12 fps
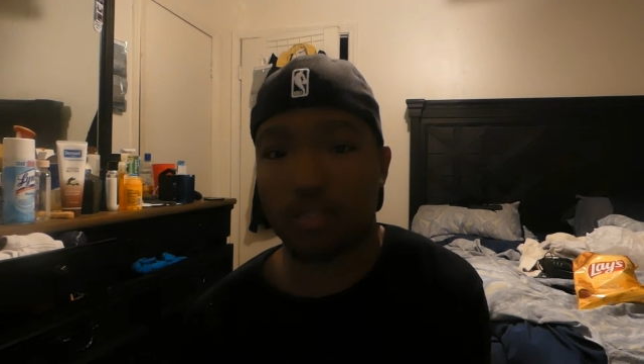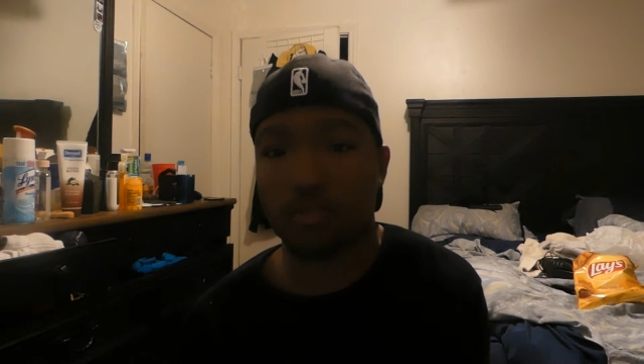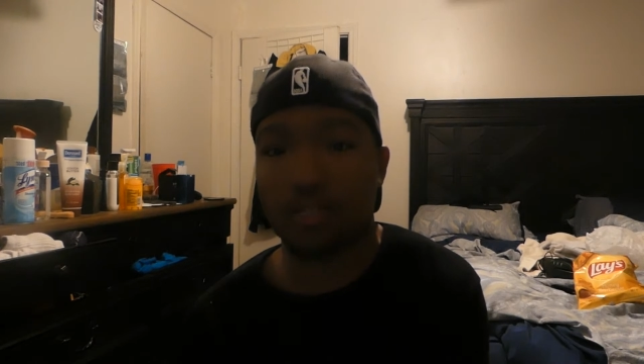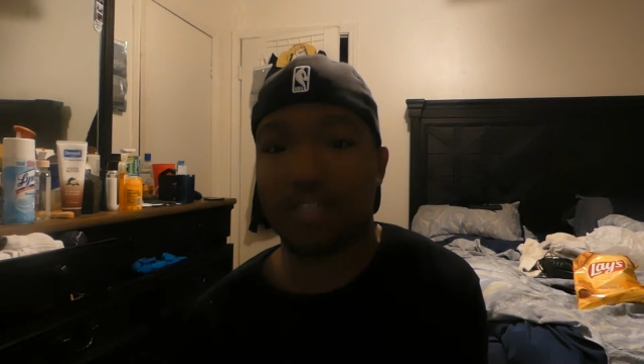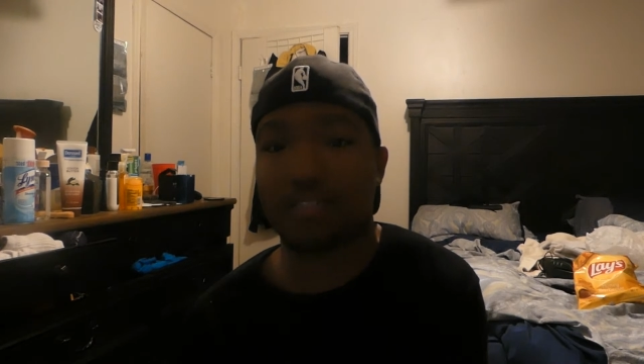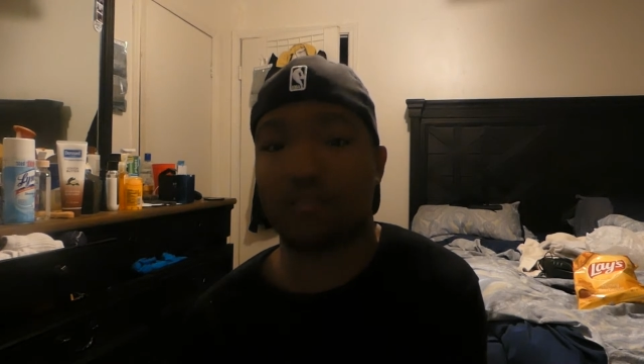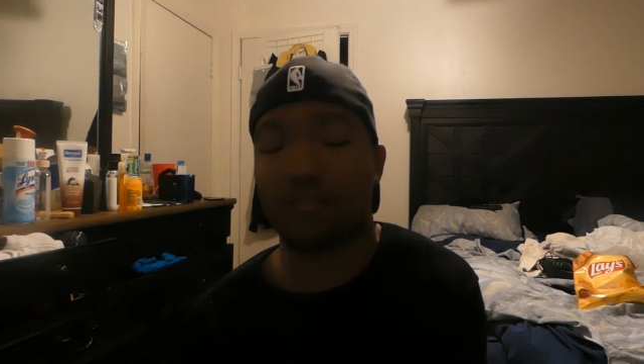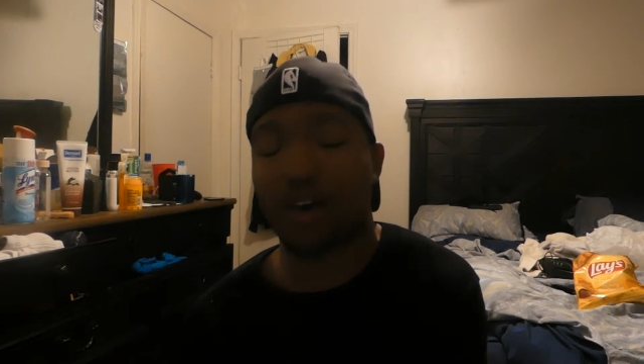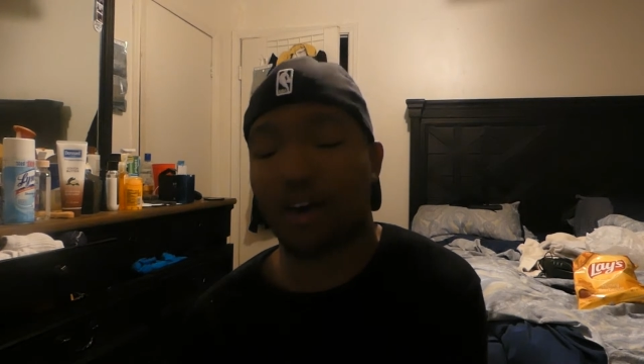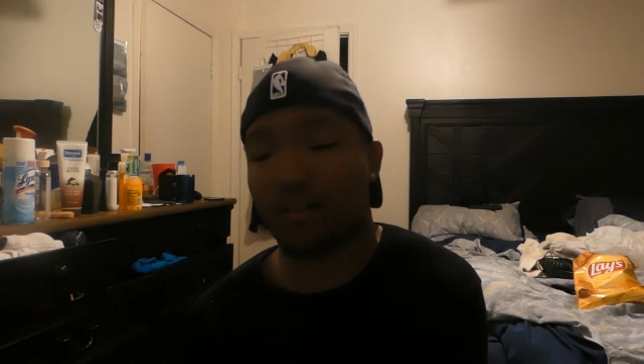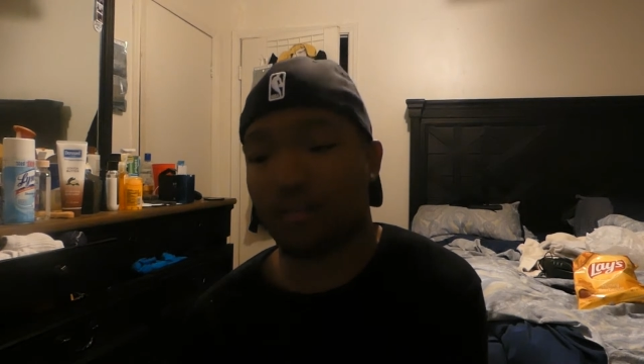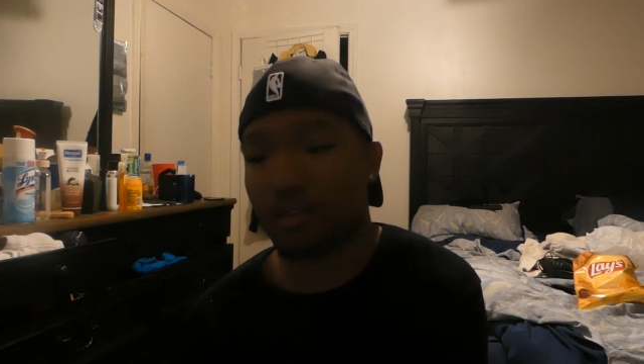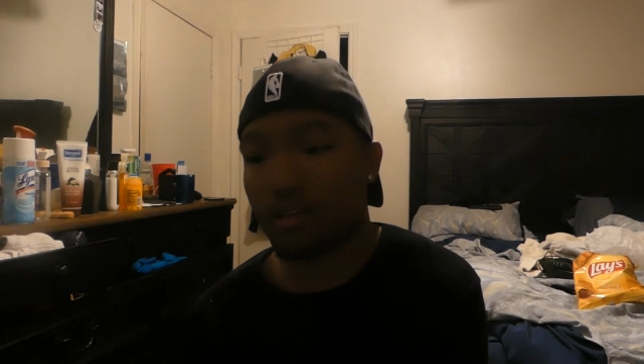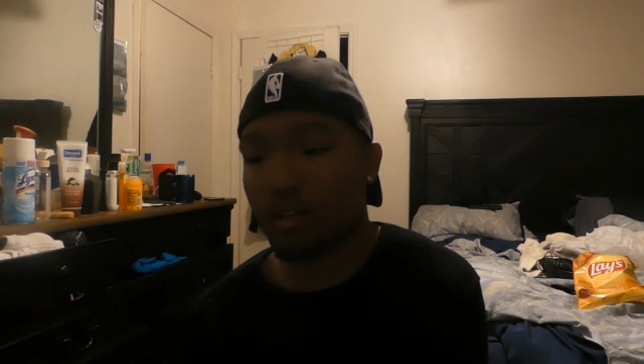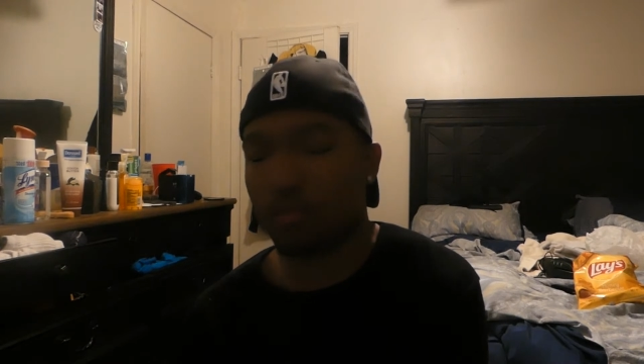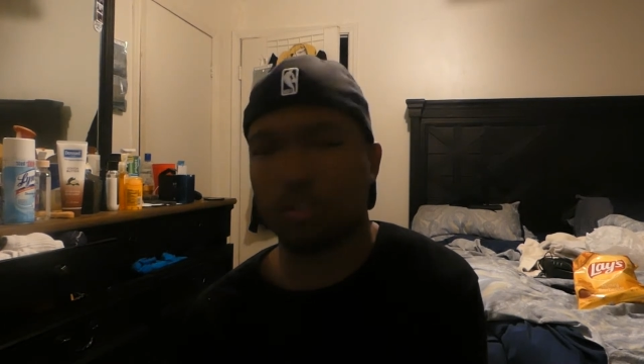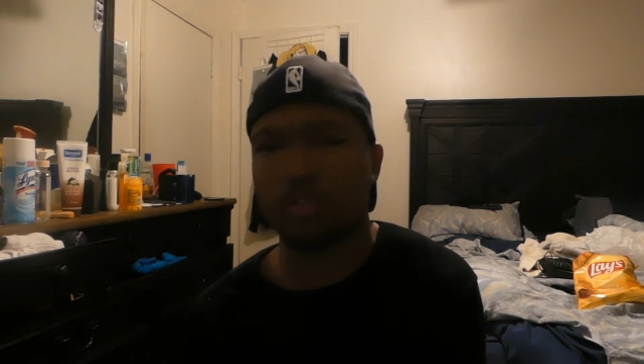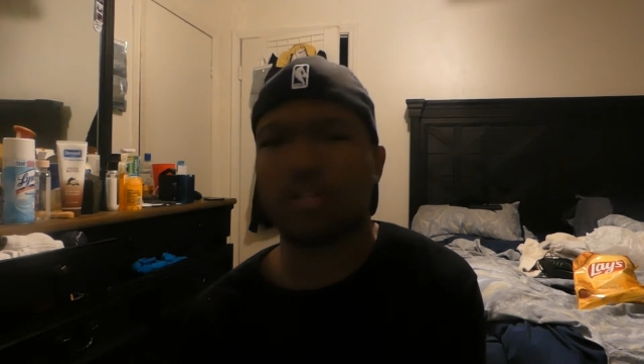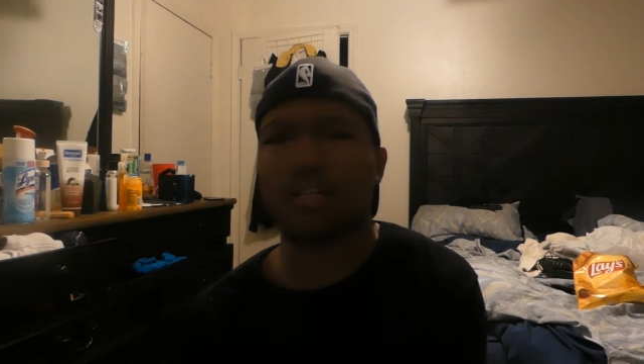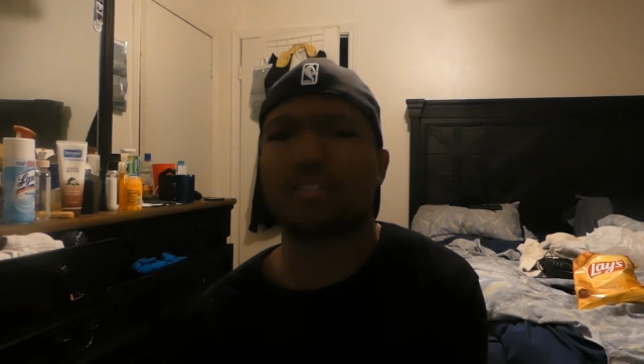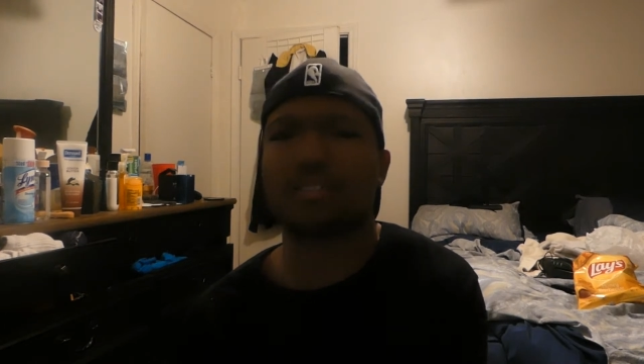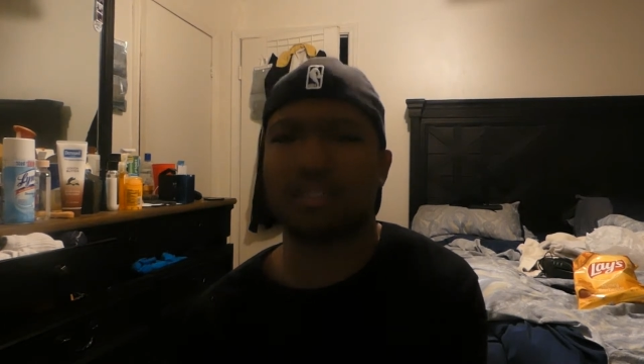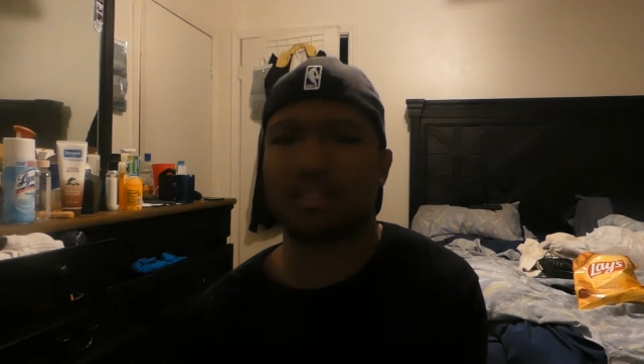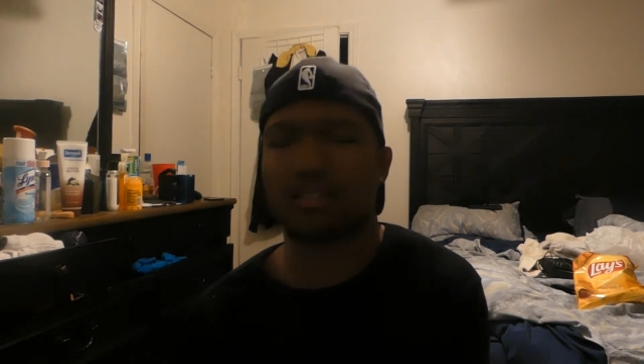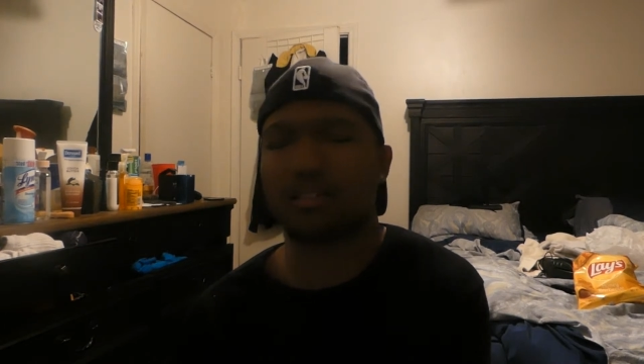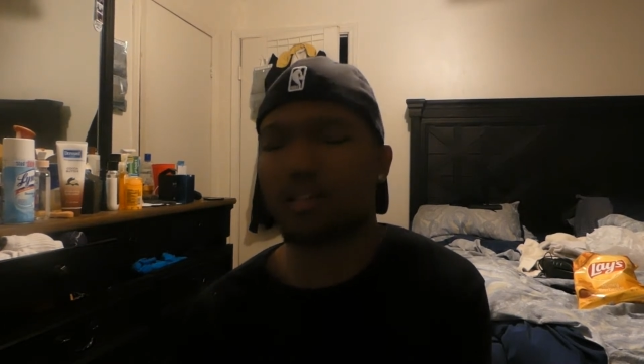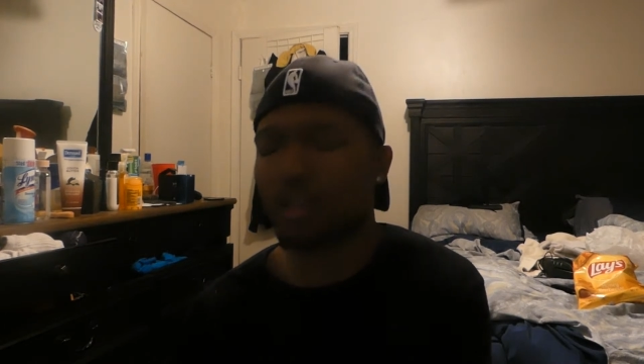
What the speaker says: 2005, well 2006,